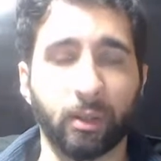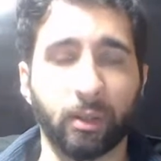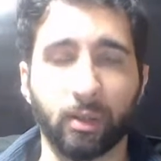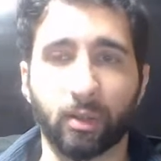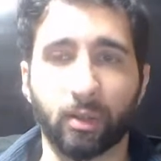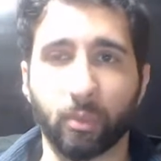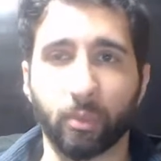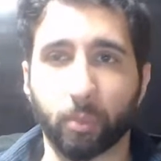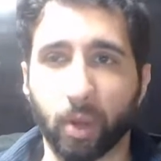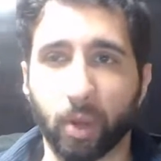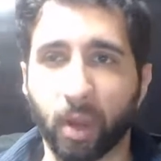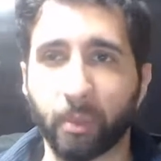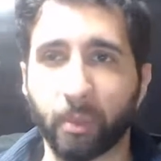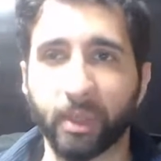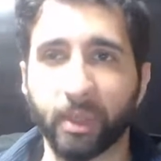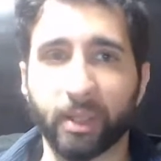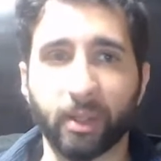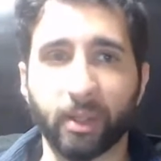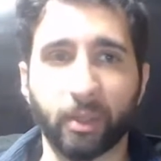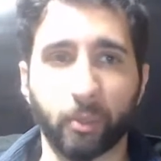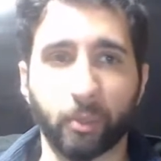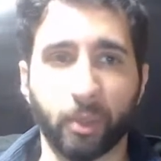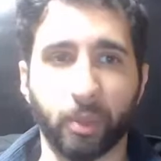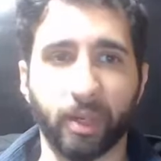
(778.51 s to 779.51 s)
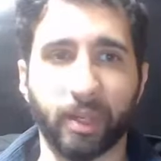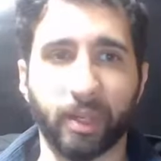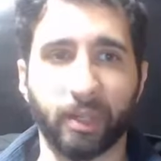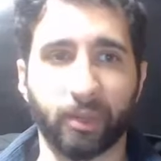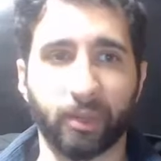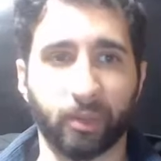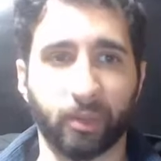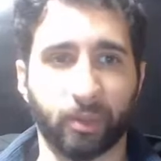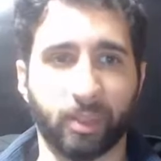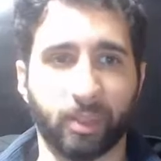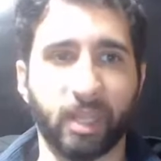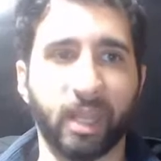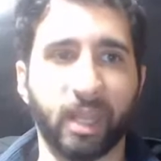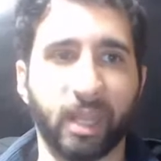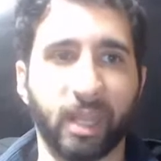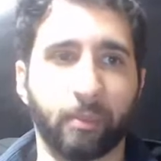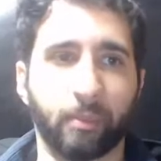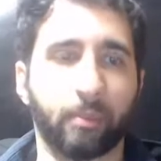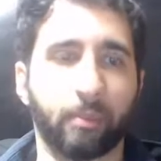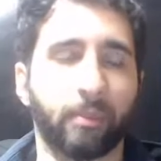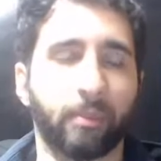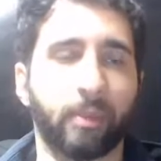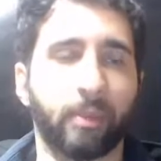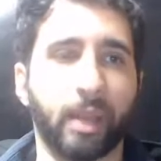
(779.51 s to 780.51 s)
You're probably going to bring in your
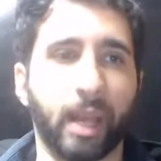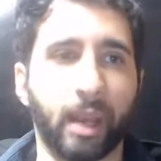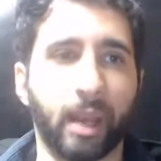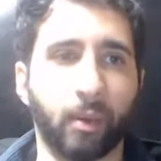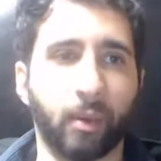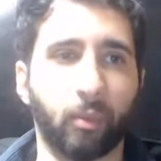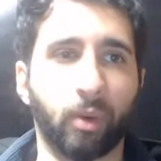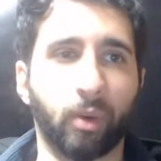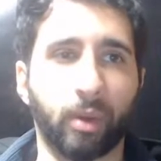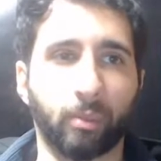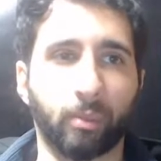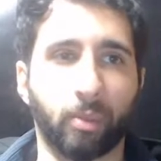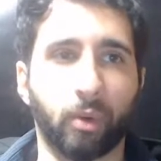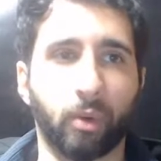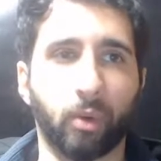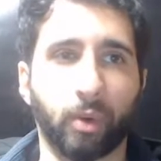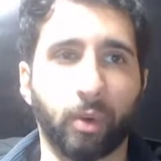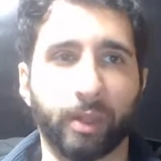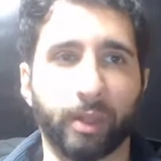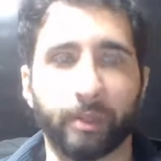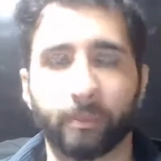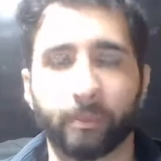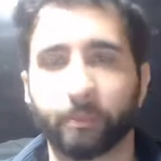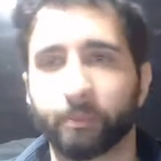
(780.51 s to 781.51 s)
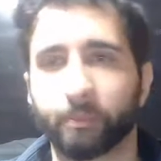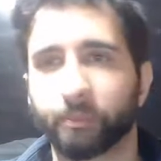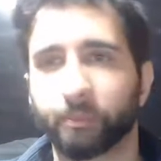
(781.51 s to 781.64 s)
team at one point.